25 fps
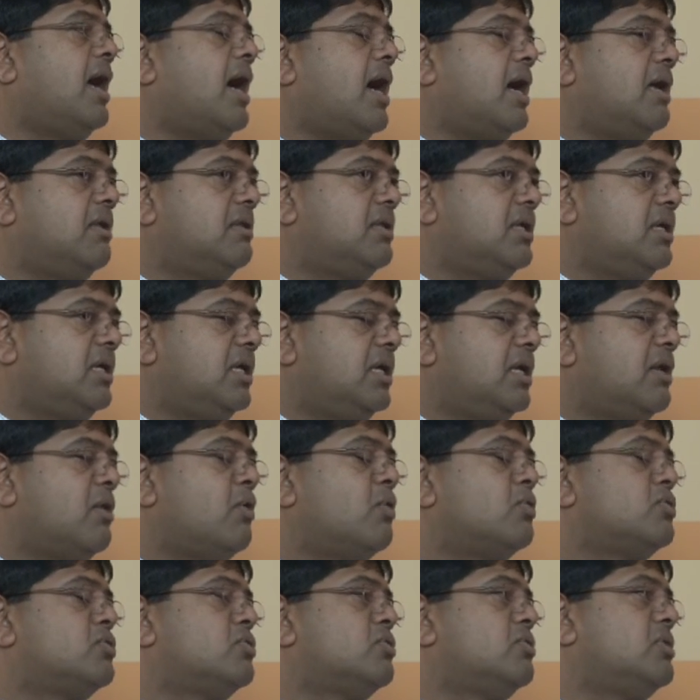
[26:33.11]
I think it
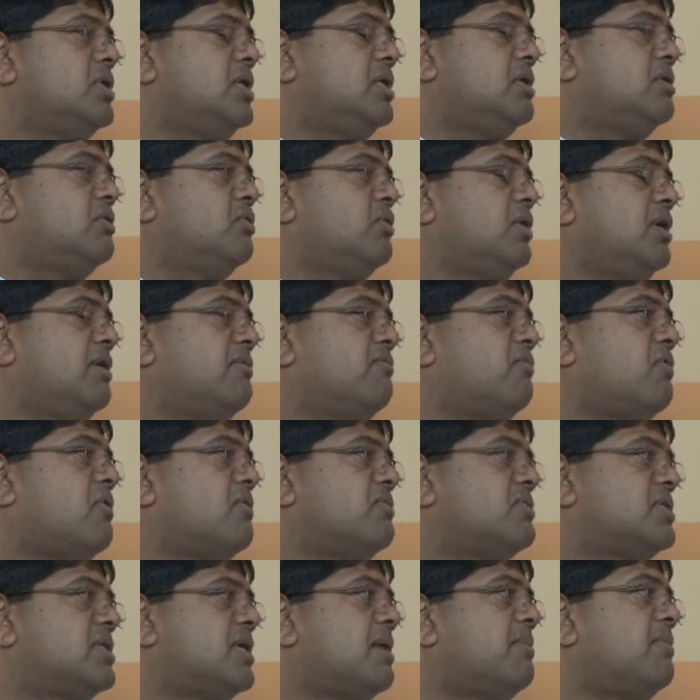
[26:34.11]
also needs to
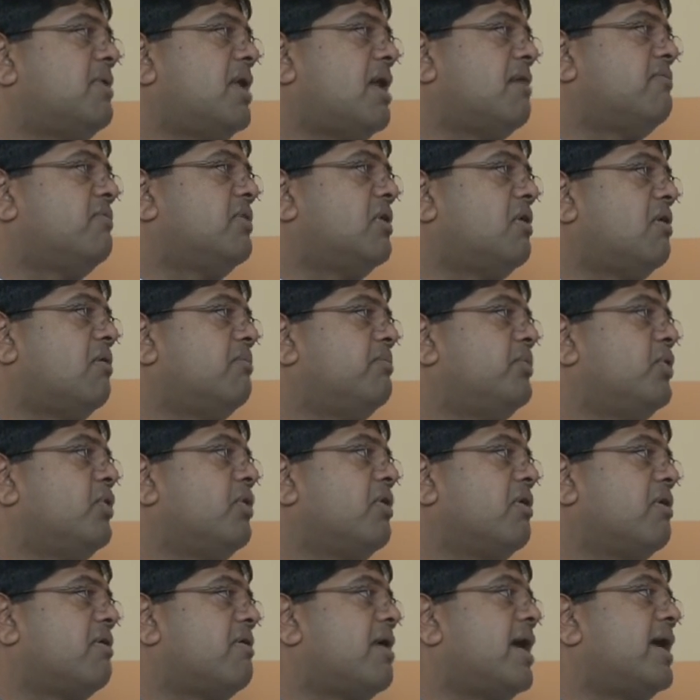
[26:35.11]
involve some level of
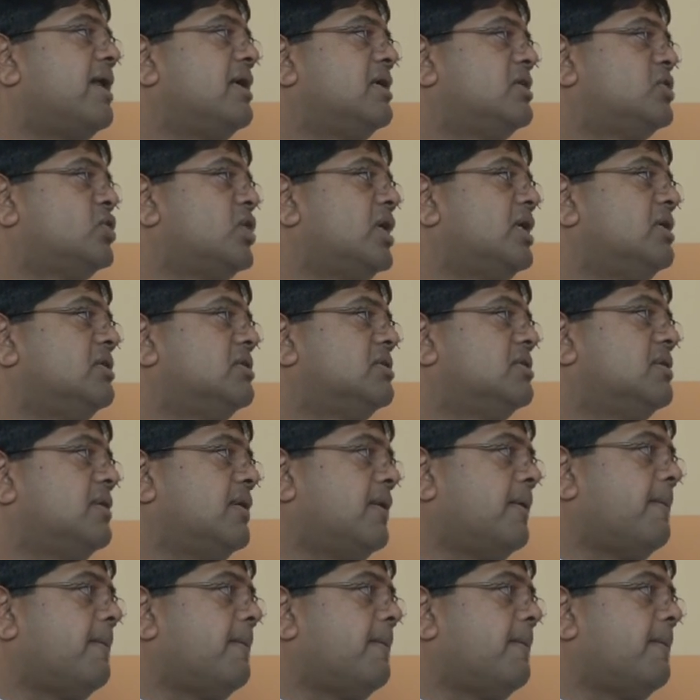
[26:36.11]
bureaucratic change.